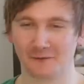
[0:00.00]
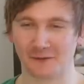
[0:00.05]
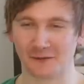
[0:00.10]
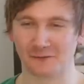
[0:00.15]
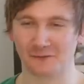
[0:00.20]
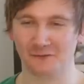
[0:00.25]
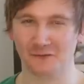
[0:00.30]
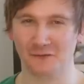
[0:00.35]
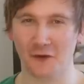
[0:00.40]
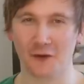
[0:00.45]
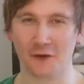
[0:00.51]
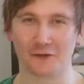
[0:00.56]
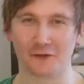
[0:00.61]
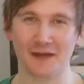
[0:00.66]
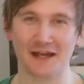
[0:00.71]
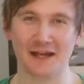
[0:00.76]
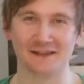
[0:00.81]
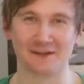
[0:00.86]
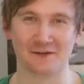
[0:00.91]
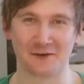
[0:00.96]
Just fuck
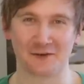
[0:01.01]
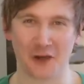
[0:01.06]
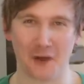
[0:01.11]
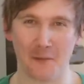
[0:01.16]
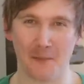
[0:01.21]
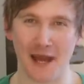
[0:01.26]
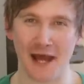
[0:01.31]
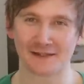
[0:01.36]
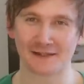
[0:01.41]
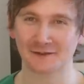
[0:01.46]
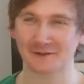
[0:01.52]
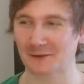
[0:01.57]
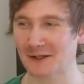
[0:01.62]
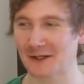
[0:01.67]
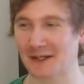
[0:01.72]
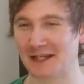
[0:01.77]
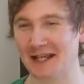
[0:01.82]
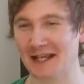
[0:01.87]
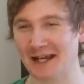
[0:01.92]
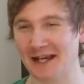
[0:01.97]
this. I am going to go back to
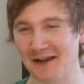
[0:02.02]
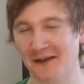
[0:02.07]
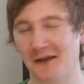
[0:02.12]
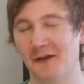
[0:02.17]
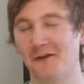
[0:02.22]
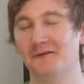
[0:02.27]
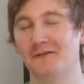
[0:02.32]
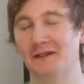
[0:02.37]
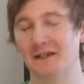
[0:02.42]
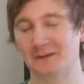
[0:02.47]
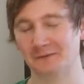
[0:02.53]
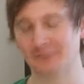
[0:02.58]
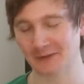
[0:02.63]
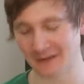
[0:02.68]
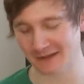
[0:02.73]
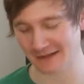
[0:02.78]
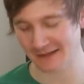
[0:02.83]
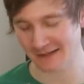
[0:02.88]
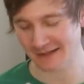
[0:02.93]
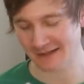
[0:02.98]
working in an office.
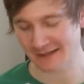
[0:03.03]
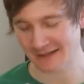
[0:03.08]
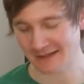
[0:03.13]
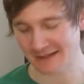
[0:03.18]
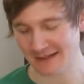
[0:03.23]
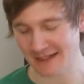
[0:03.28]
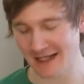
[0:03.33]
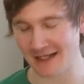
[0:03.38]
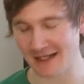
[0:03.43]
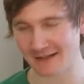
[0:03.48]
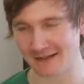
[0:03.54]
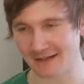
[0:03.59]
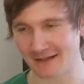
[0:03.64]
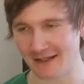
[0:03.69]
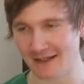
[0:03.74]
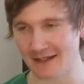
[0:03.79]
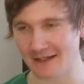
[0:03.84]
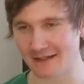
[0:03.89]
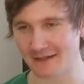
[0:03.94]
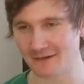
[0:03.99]
But yeah, it's
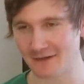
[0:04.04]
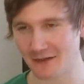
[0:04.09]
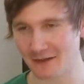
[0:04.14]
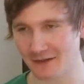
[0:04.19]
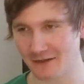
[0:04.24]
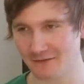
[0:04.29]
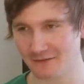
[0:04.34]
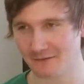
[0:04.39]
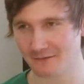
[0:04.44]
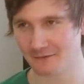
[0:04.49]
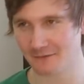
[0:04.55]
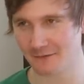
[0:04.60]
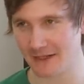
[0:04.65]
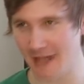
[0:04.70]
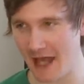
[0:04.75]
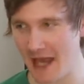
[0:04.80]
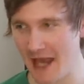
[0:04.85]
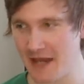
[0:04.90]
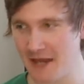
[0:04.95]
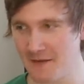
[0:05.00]
like the
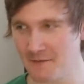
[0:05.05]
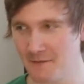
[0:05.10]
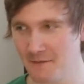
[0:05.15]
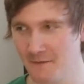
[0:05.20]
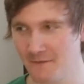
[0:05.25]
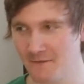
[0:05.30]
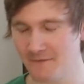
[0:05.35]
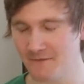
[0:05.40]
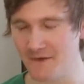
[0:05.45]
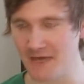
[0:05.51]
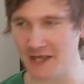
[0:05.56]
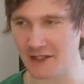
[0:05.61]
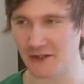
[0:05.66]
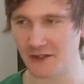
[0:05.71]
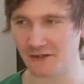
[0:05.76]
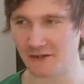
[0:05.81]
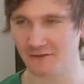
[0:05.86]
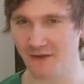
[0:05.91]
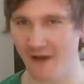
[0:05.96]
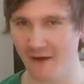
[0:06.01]
game
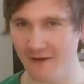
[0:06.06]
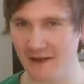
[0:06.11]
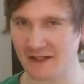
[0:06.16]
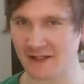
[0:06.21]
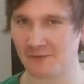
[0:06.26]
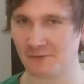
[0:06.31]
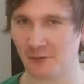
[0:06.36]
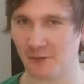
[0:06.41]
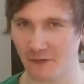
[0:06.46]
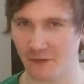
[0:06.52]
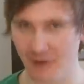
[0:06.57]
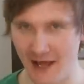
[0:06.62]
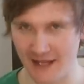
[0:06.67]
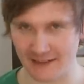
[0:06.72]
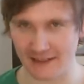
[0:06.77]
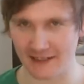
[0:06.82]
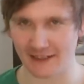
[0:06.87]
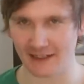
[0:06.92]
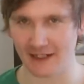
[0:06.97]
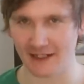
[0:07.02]
features very
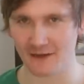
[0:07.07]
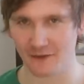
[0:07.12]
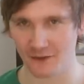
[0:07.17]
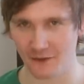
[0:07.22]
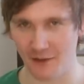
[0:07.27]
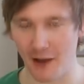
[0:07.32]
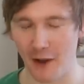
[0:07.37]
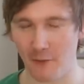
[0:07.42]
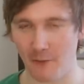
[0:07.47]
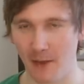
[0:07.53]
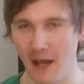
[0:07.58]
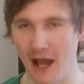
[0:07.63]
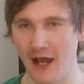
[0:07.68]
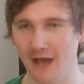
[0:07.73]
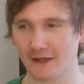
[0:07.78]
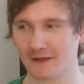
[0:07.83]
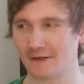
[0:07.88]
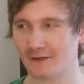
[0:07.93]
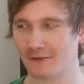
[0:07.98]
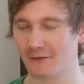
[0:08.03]
sporadically throughout
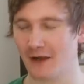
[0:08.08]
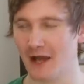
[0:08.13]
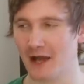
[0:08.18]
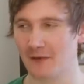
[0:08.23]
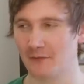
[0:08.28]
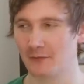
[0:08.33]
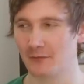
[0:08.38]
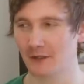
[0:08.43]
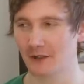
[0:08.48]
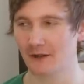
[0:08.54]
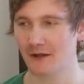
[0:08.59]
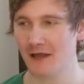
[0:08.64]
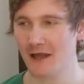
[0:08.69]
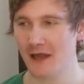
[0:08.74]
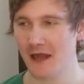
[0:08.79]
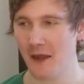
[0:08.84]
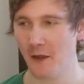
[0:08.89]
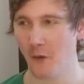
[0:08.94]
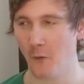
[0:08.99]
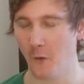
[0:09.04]
Parks and Rec, but
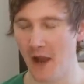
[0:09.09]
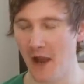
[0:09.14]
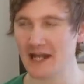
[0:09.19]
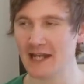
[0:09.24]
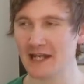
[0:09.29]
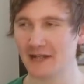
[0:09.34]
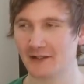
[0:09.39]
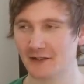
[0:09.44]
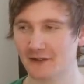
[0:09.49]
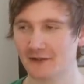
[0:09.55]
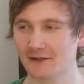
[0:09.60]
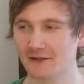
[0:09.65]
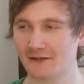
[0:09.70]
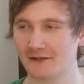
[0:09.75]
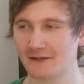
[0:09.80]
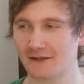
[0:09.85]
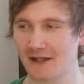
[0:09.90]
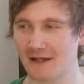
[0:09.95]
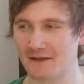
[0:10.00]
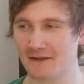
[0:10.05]
when it
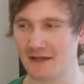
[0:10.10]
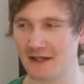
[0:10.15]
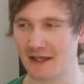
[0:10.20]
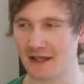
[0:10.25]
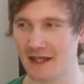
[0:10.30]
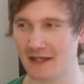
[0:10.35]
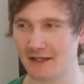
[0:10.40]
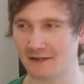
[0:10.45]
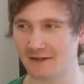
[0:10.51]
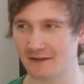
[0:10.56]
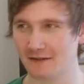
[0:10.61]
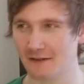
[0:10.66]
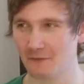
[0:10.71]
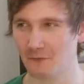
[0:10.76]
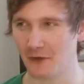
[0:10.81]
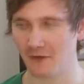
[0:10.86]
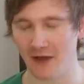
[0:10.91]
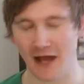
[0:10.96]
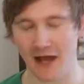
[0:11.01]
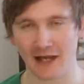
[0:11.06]
does, I think it's
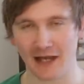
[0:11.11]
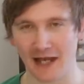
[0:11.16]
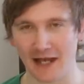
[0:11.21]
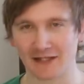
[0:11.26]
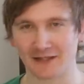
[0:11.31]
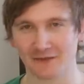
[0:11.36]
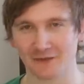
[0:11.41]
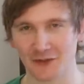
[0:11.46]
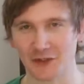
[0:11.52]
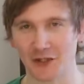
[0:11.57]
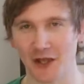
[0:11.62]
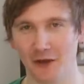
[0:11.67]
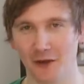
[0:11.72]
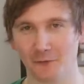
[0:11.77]
one of the highlights of the show.